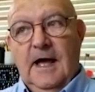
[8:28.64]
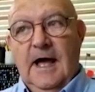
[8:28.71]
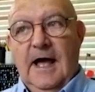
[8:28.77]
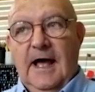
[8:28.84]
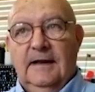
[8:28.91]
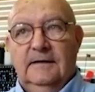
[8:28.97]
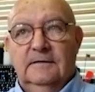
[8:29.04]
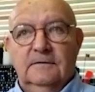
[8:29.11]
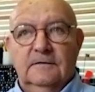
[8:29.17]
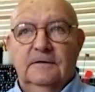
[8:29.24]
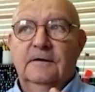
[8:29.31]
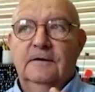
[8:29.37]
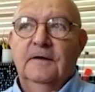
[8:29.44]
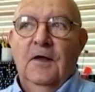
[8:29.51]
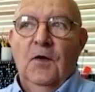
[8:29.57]
And
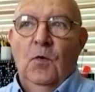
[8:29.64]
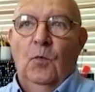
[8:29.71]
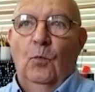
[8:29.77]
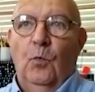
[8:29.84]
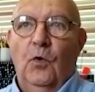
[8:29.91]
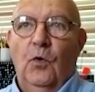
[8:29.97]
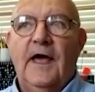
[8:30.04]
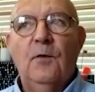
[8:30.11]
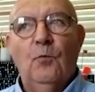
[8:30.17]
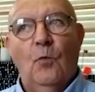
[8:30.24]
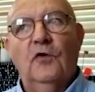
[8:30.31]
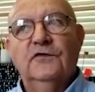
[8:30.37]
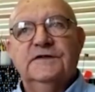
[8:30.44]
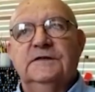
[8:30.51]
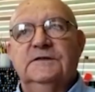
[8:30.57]
what I
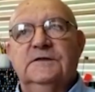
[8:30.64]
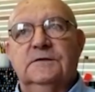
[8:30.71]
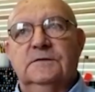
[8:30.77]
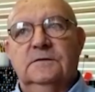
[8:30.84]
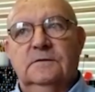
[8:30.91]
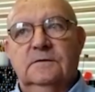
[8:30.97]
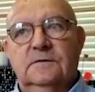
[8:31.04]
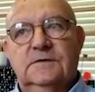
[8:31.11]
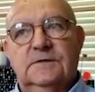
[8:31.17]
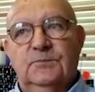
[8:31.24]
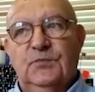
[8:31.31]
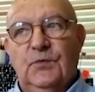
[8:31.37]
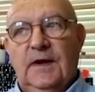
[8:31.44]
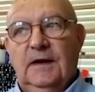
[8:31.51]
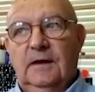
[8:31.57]
wanted to
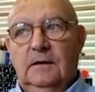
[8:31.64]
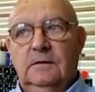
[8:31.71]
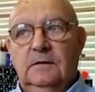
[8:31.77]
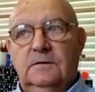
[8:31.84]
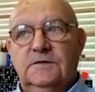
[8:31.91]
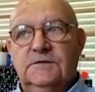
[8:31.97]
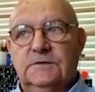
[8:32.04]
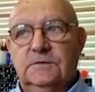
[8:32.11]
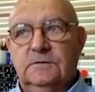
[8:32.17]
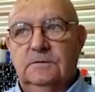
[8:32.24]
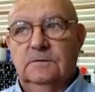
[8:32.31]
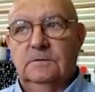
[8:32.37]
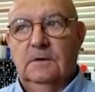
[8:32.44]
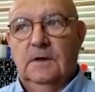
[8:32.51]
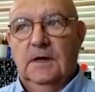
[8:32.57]
bring
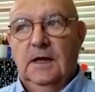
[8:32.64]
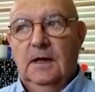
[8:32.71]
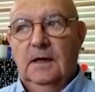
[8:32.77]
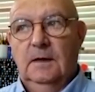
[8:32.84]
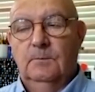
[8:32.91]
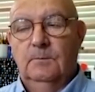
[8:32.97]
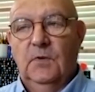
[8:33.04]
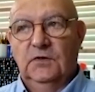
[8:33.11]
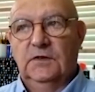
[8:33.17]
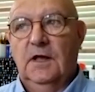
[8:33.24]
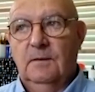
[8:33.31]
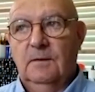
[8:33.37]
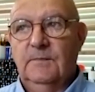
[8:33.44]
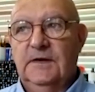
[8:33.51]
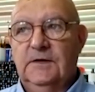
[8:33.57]
to Model
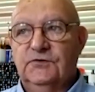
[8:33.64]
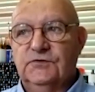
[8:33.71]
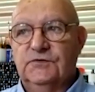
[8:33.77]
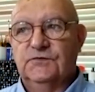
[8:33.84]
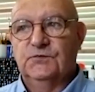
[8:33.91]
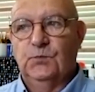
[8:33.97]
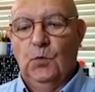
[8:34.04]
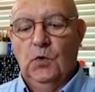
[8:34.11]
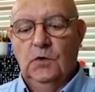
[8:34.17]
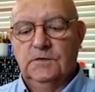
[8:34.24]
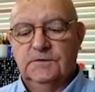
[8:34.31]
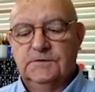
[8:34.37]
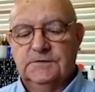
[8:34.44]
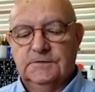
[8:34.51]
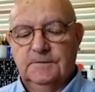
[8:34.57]
Art Miniatures
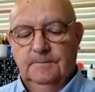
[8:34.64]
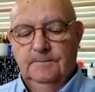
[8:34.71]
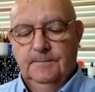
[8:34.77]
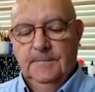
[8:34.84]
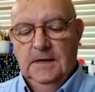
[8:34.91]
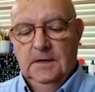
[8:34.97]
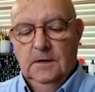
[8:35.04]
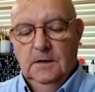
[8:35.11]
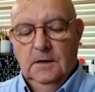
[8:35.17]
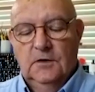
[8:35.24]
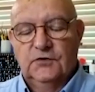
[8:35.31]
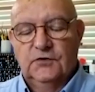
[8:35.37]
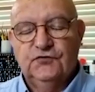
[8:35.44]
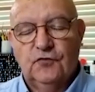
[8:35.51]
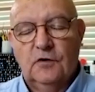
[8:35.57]
was
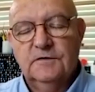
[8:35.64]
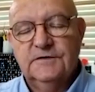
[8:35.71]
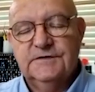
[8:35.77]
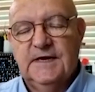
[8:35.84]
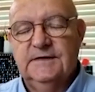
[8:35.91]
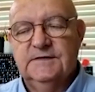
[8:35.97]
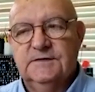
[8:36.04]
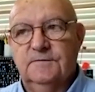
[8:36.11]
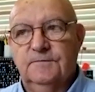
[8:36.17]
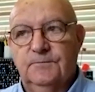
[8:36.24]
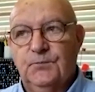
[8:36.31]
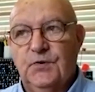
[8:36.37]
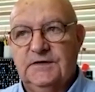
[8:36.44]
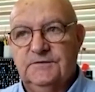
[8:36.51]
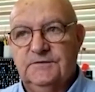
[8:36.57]
a strong sense of
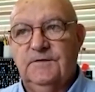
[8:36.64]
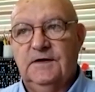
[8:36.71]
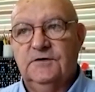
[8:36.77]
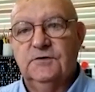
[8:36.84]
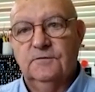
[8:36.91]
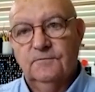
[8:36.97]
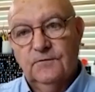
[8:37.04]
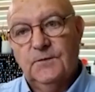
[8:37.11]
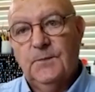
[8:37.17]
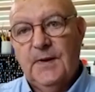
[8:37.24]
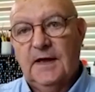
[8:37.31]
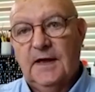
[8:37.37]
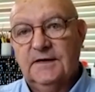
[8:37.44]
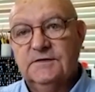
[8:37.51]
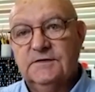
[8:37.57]
preservation of the
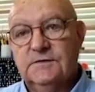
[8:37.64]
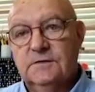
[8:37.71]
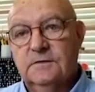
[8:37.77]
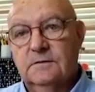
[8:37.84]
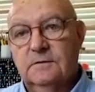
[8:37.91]
past